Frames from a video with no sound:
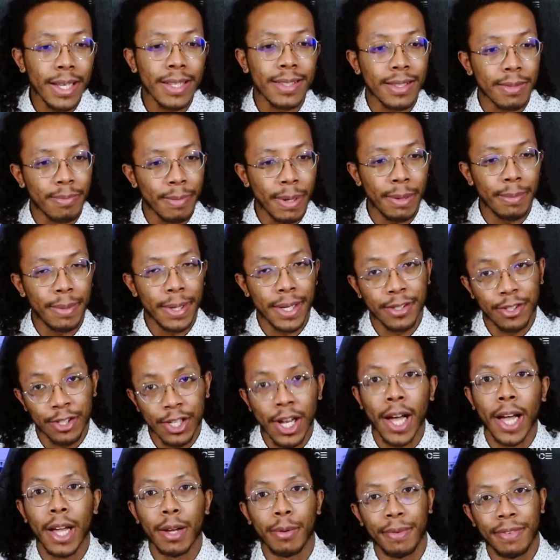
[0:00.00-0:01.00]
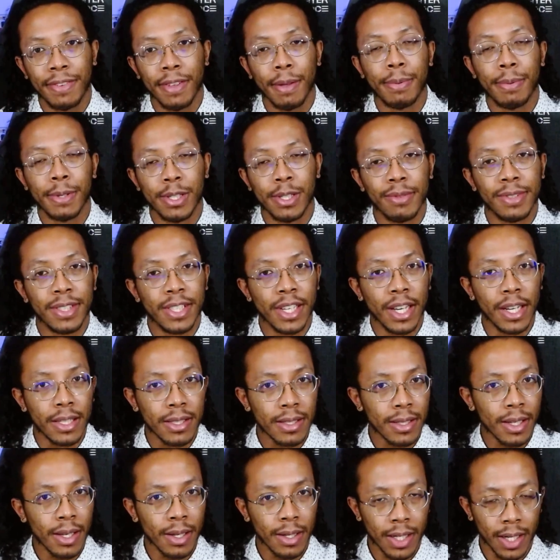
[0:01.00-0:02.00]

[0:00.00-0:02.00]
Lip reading: it's maybe a tie with episode 6,